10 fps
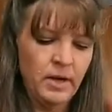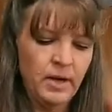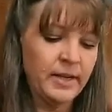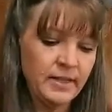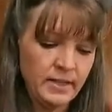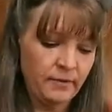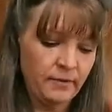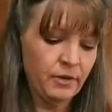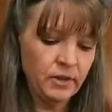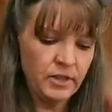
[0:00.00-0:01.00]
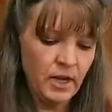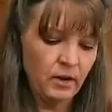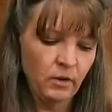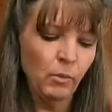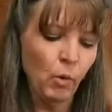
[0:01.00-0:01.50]
And I can definitely
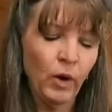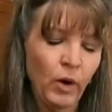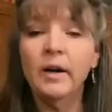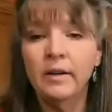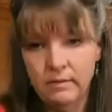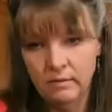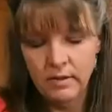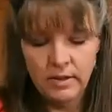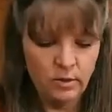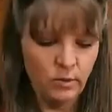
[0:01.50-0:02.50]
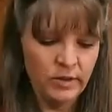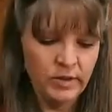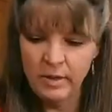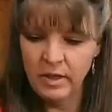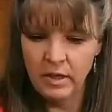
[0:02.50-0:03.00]
tell more is going
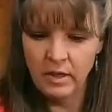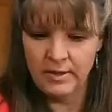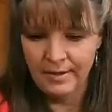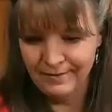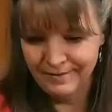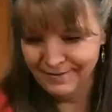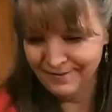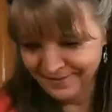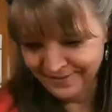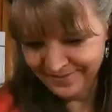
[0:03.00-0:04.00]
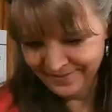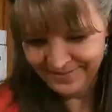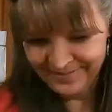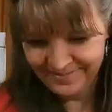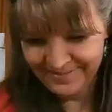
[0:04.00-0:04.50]
to be
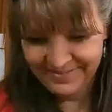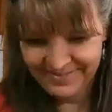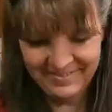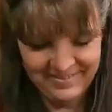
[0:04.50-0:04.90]
needed.